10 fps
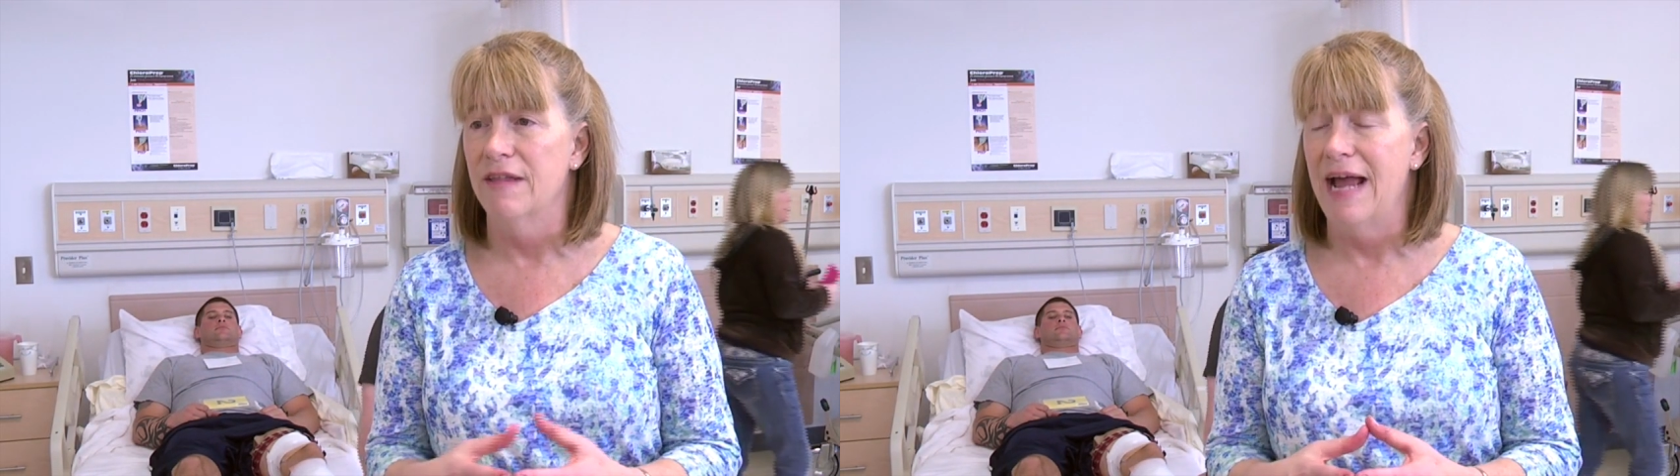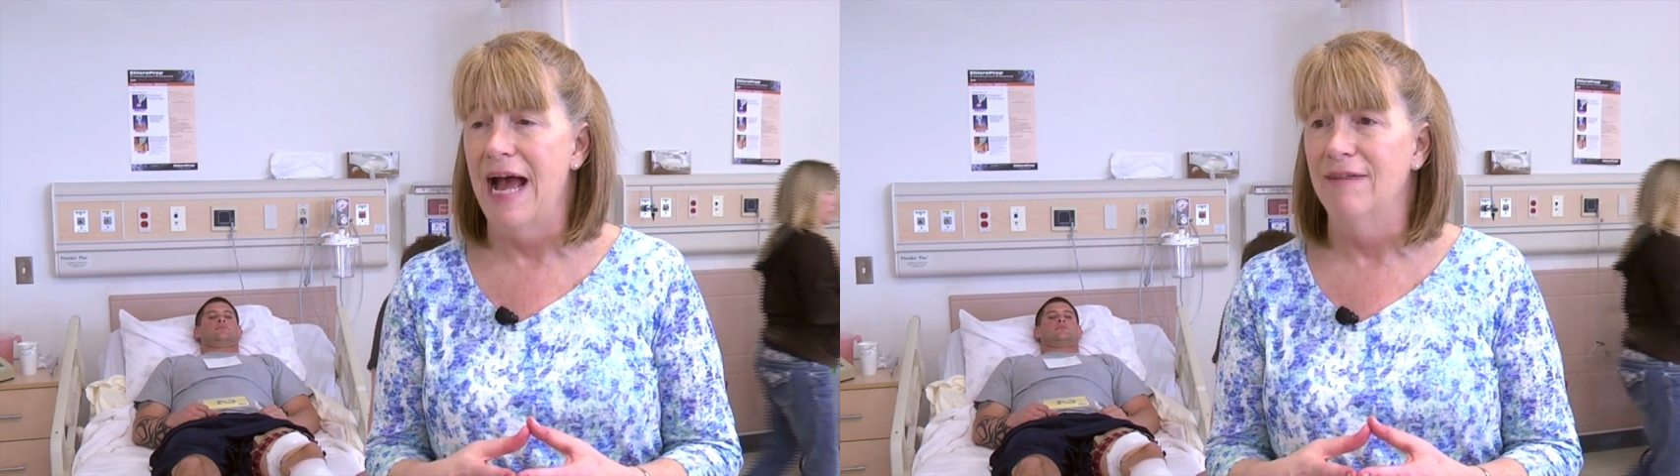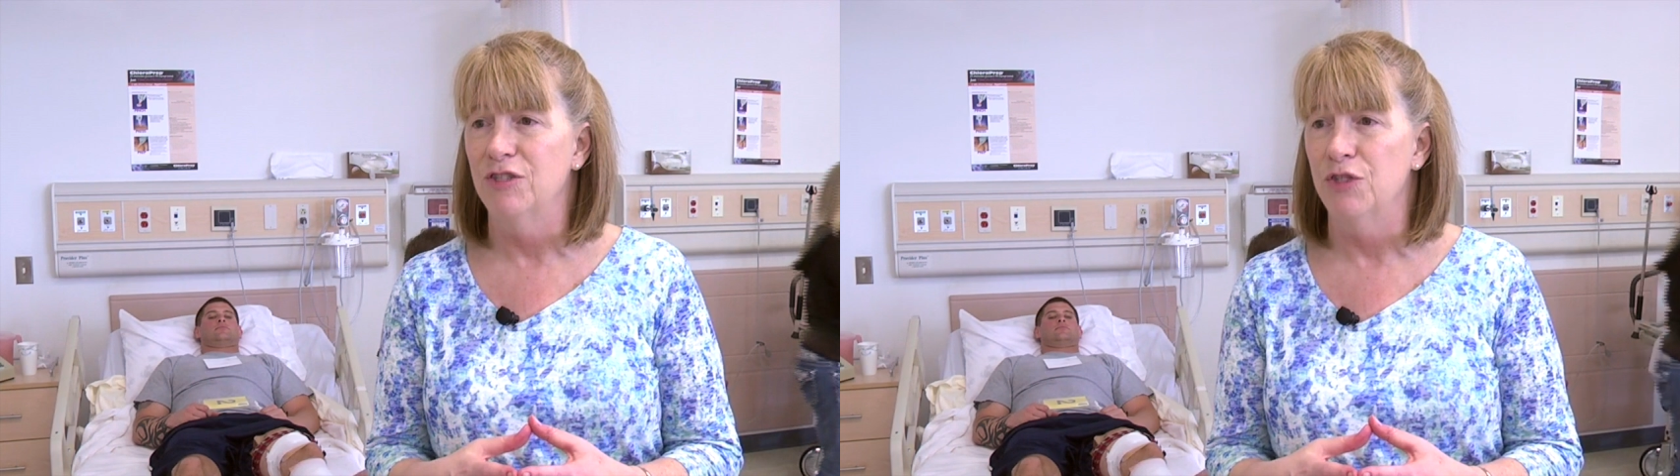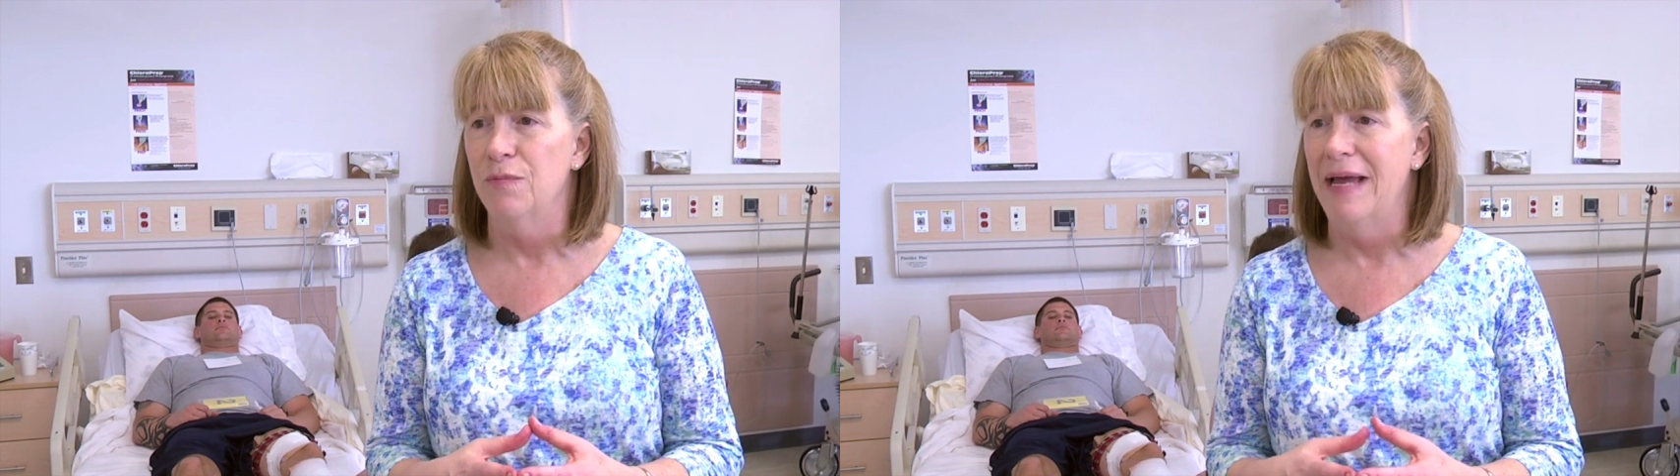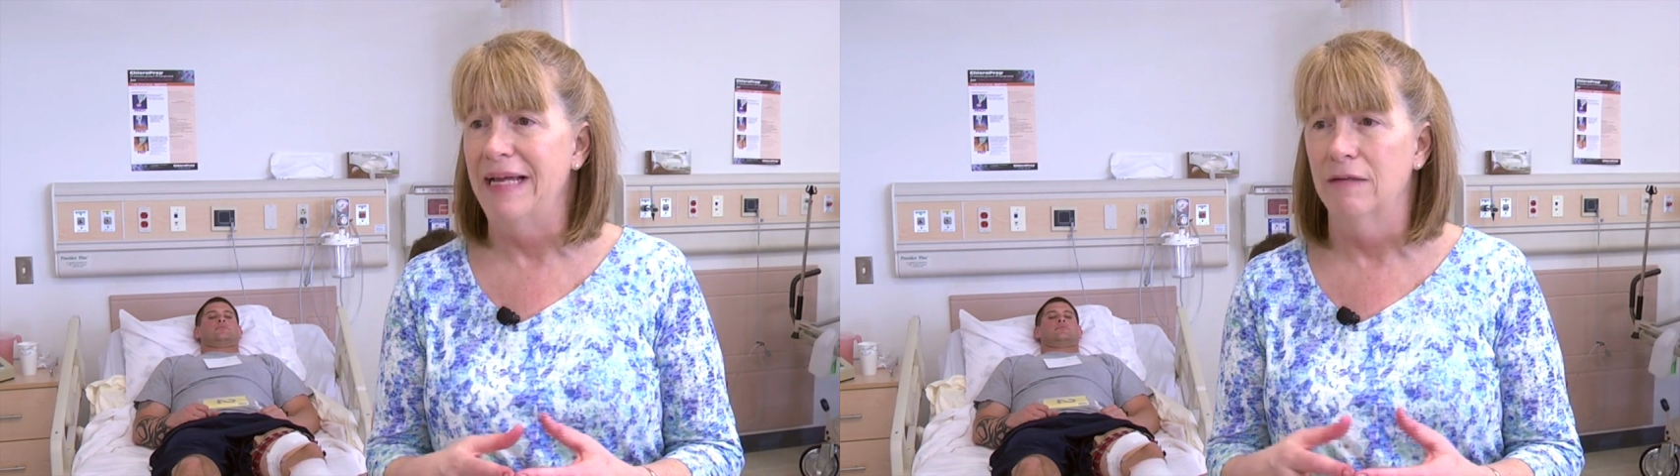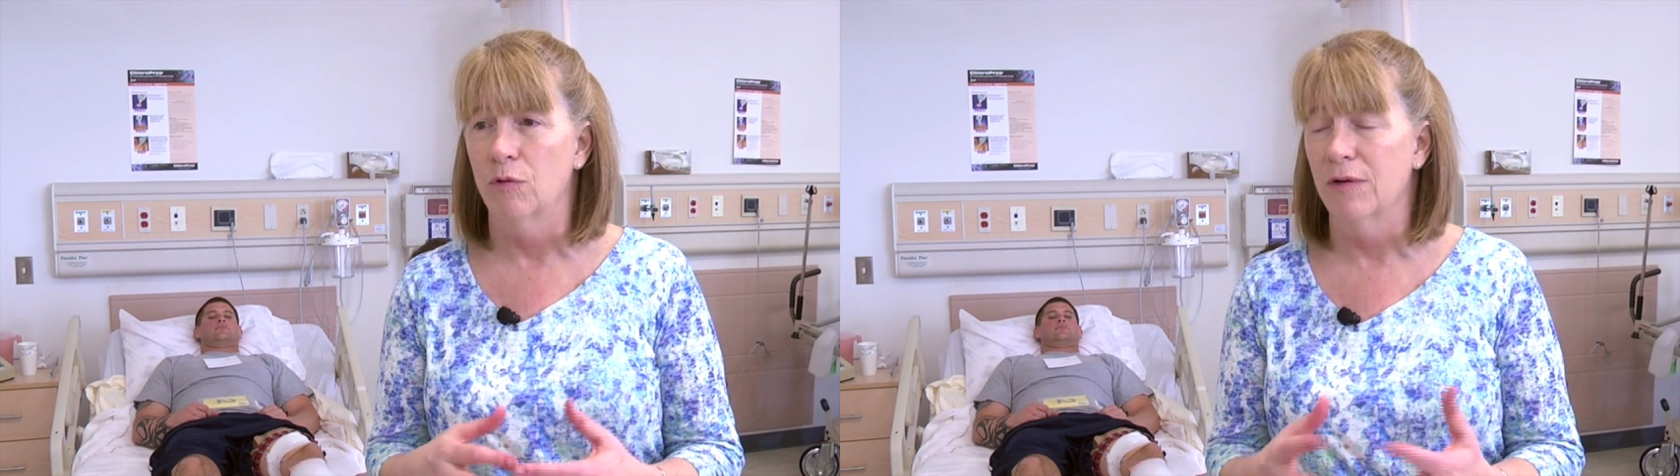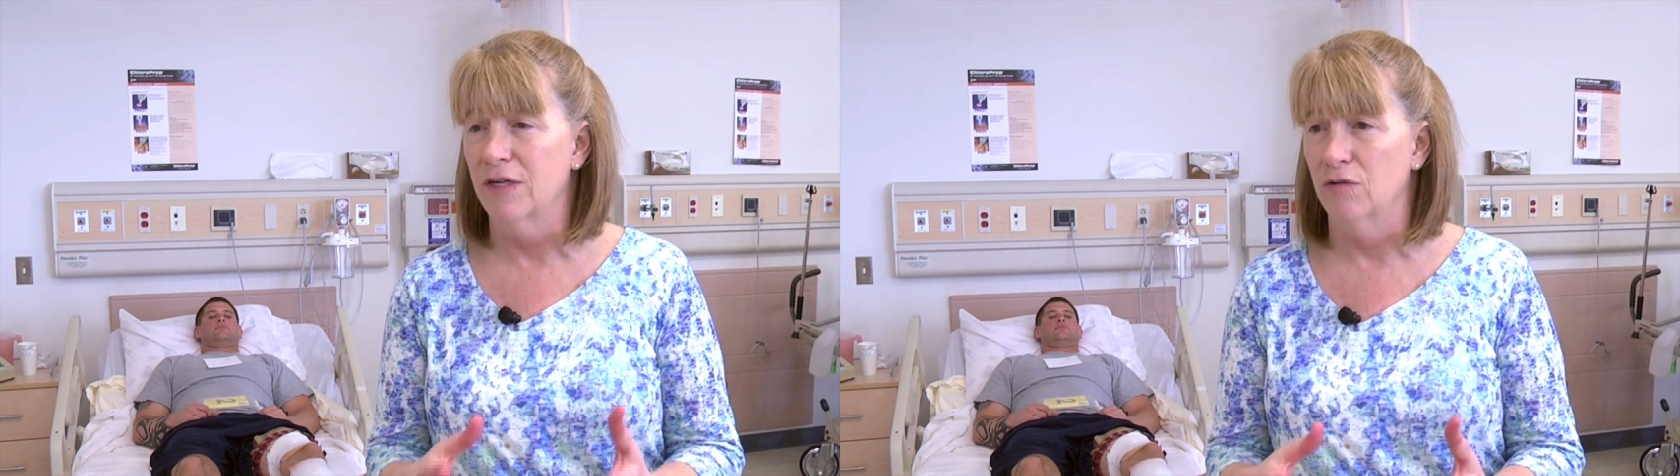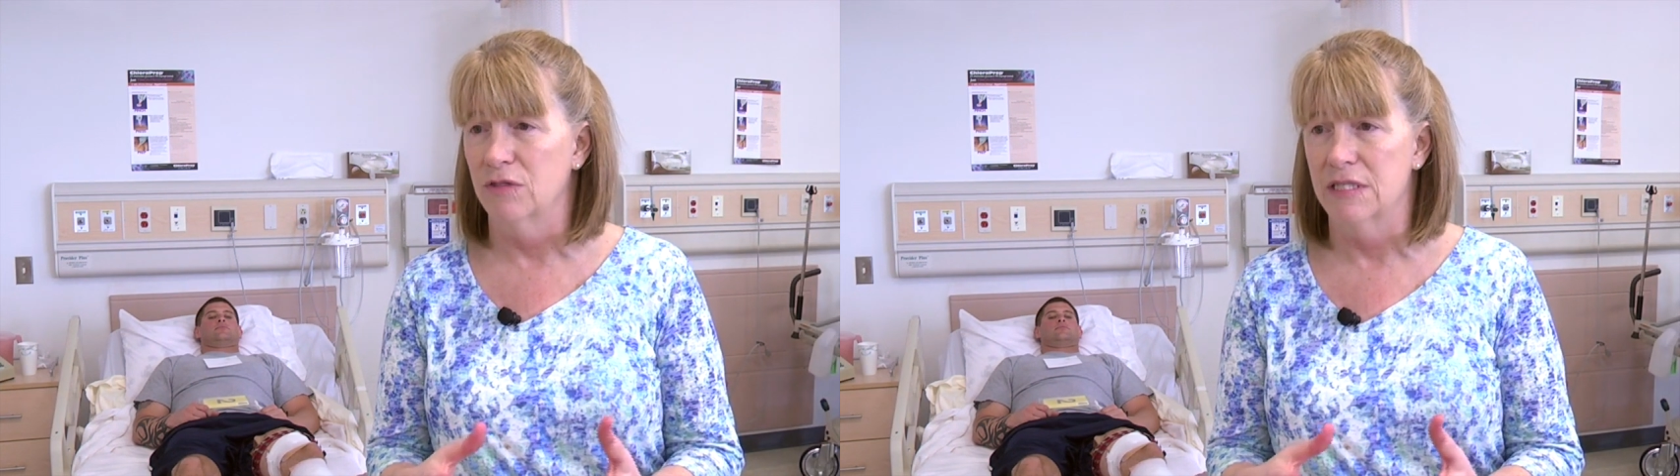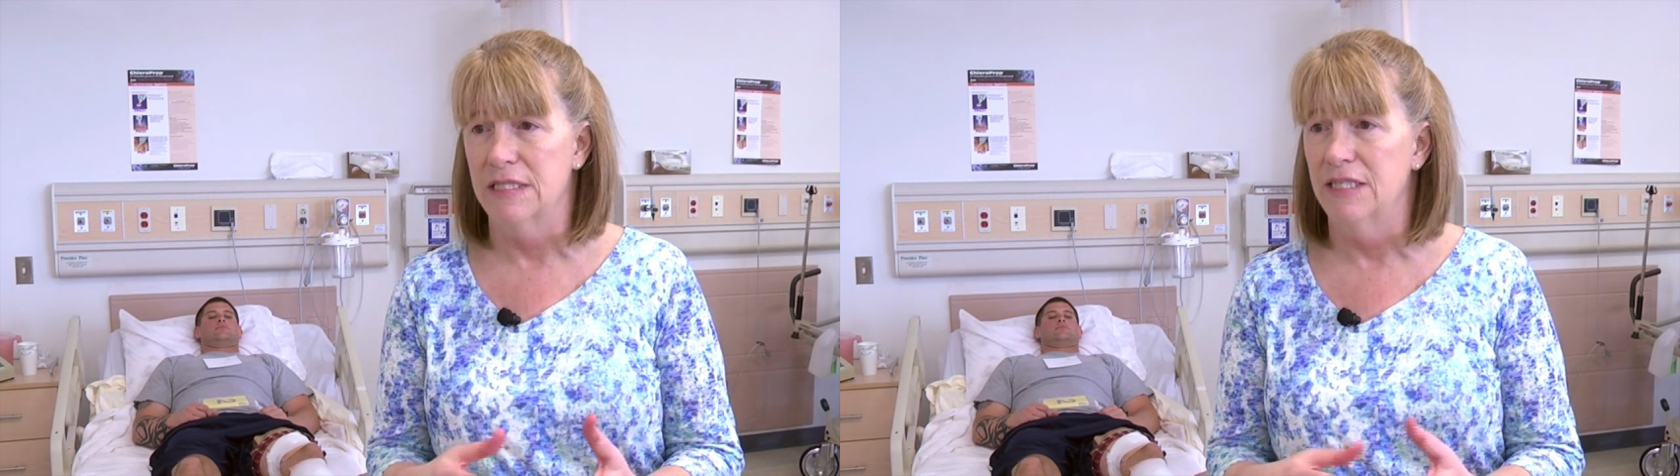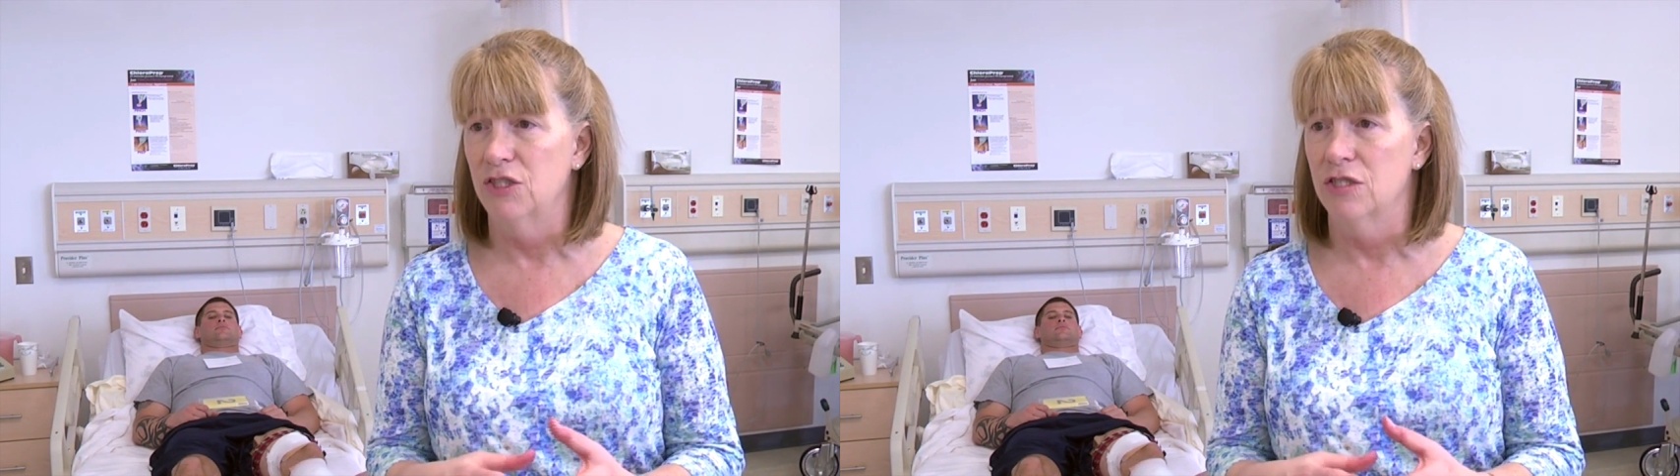They have to make critical
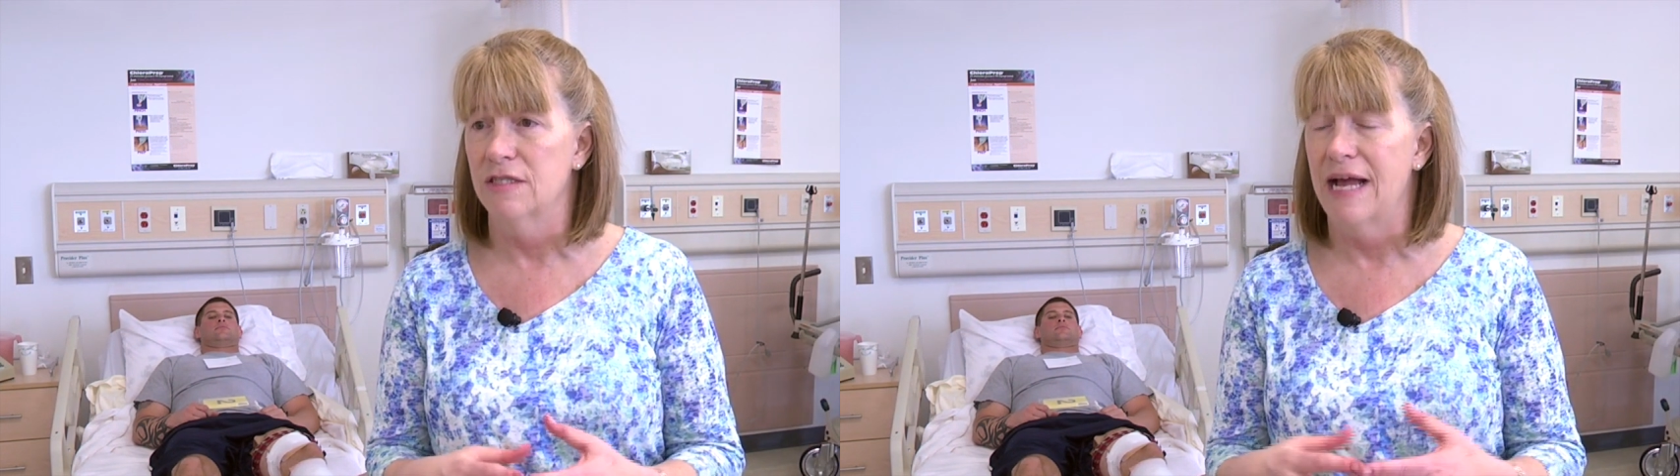decisions.